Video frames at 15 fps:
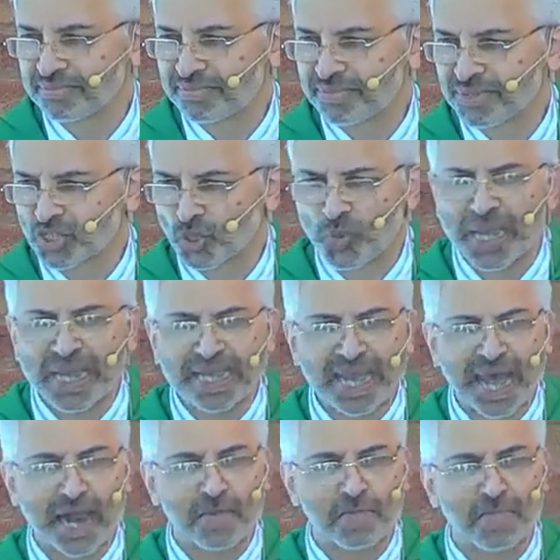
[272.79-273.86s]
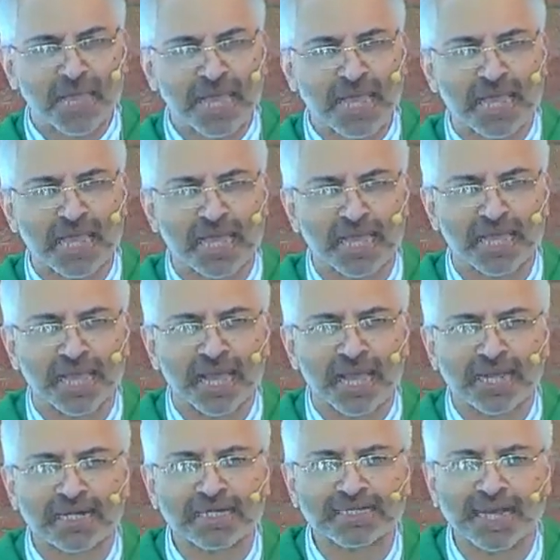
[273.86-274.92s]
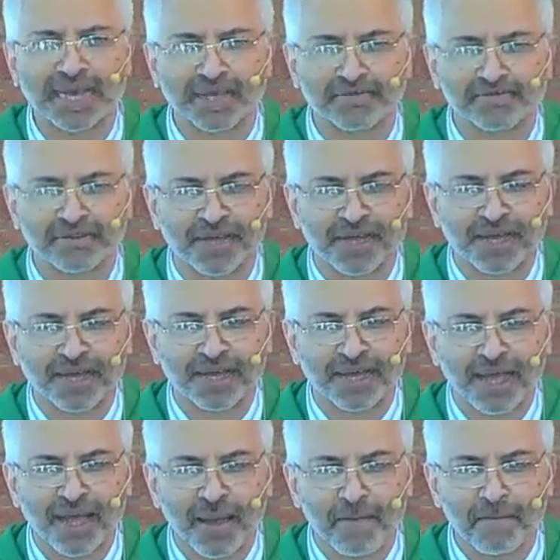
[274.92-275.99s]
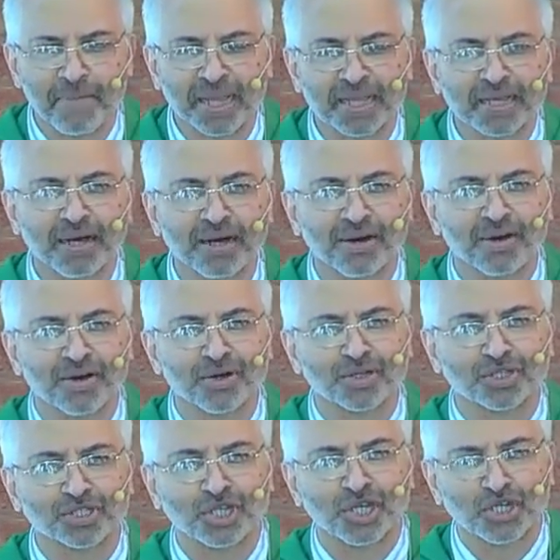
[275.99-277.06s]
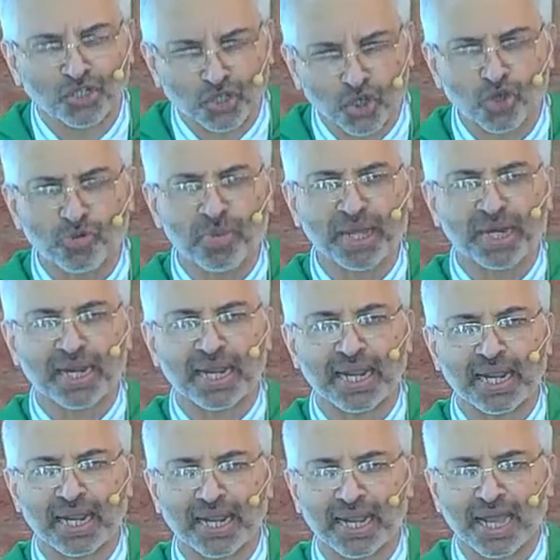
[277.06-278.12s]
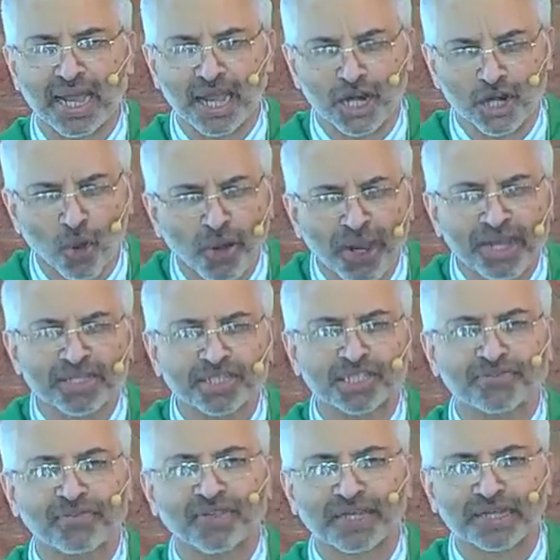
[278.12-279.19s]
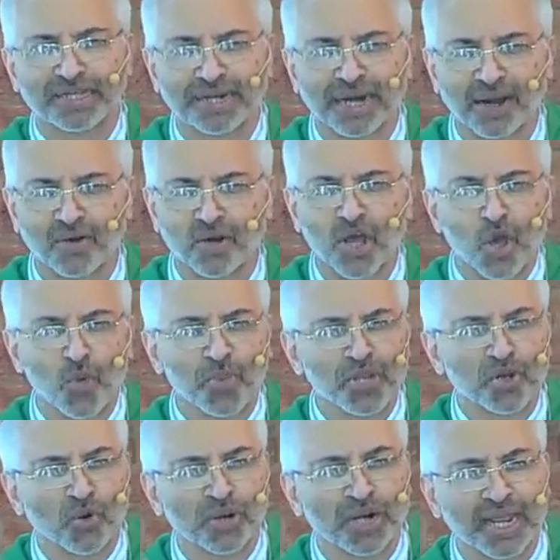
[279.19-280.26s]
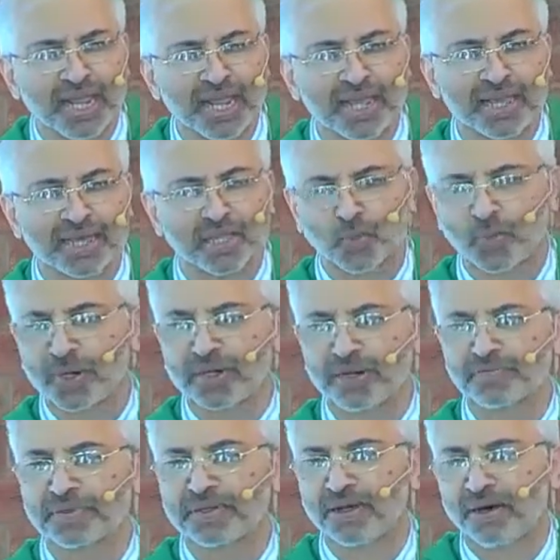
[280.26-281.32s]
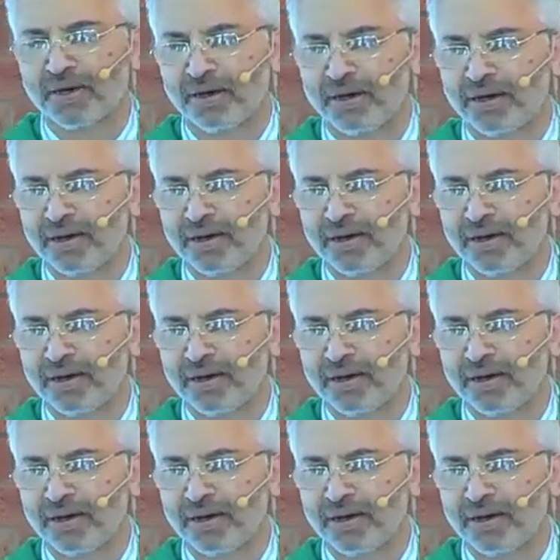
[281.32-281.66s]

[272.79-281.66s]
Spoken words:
So we can be deaf because too many noises from the crowd, we don't hear the word of God.